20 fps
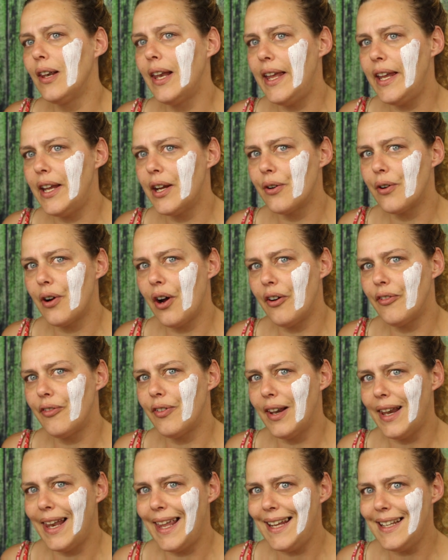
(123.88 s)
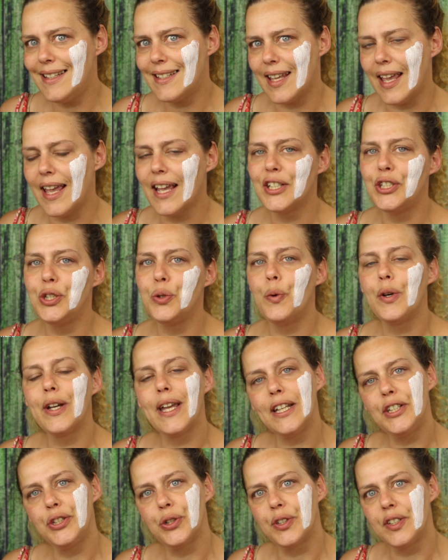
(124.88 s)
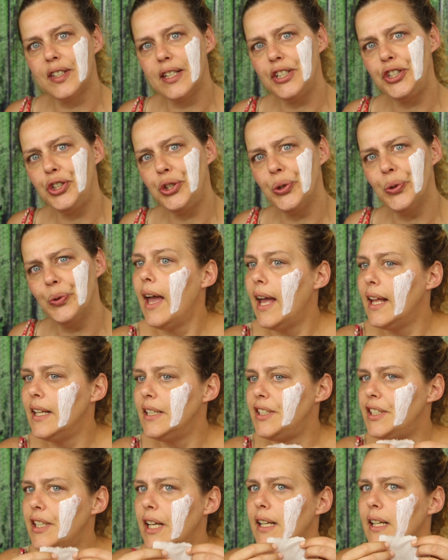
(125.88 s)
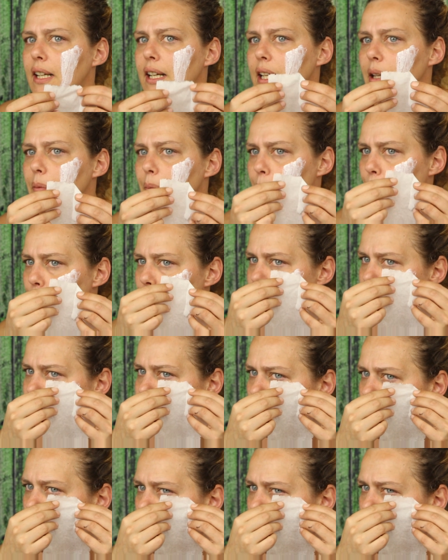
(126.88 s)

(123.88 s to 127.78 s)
layer of latex, you will get your tissue and gently put it